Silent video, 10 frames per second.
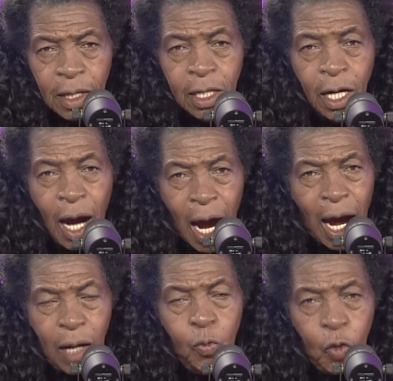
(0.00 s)

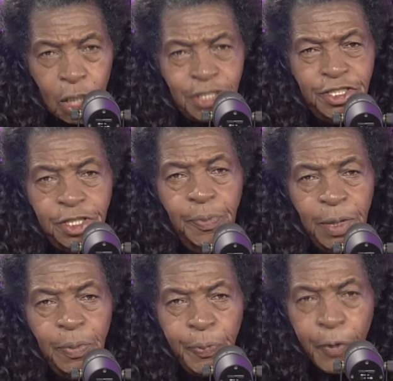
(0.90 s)
God wants to be
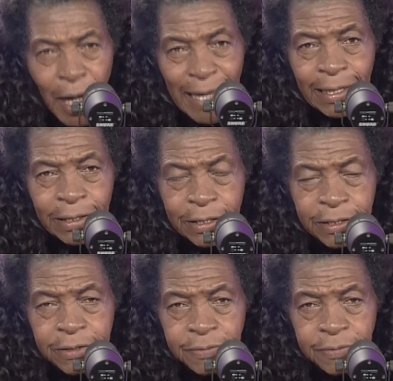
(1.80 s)
praised.